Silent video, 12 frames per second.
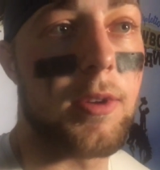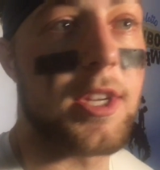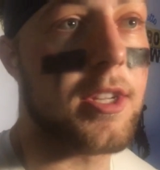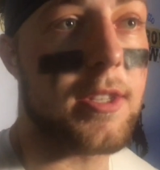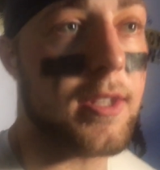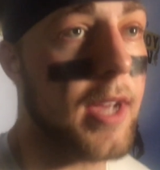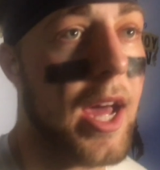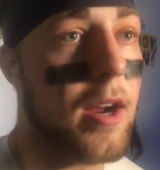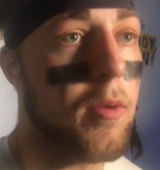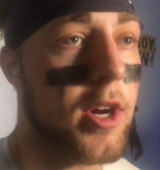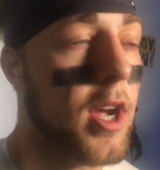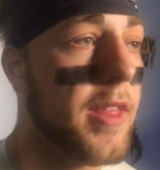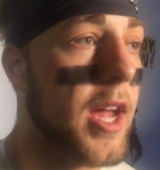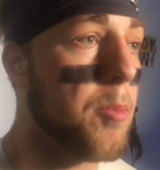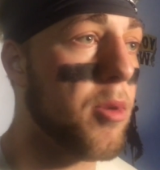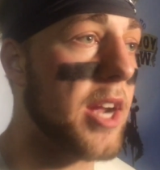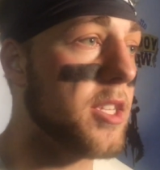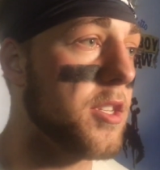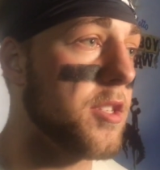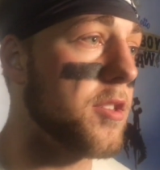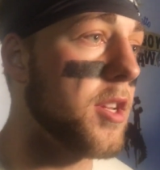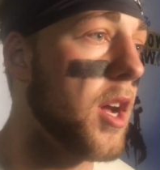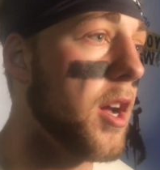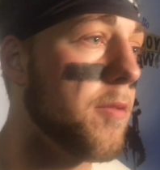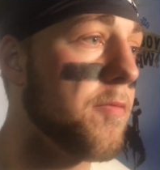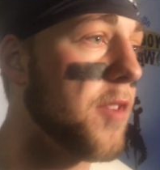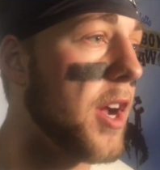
We just got to work on that at practice, just, uh,